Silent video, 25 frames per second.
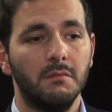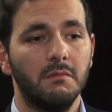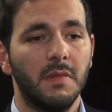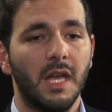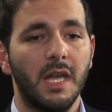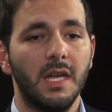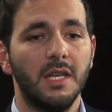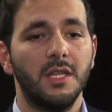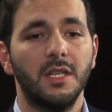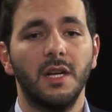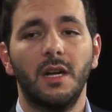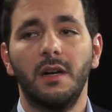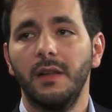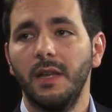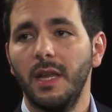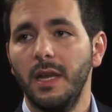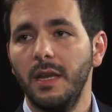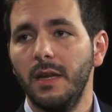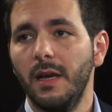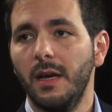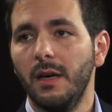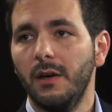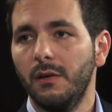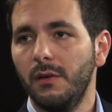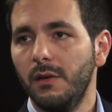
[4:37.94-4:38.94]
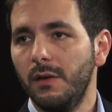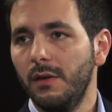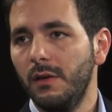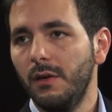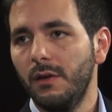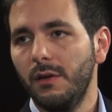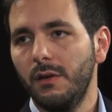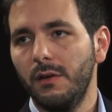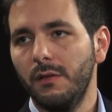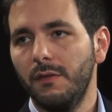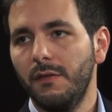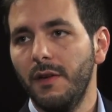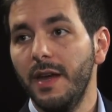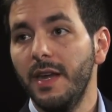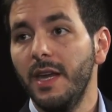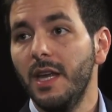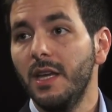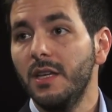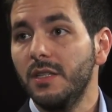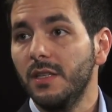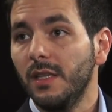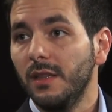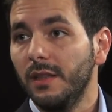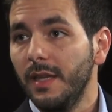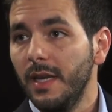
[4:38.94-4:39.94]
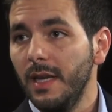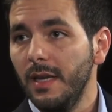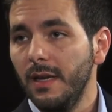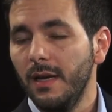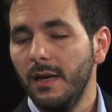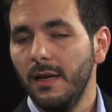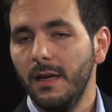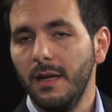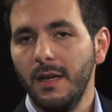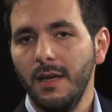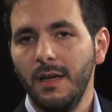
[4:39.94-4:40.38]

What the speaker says: HR data or financial data?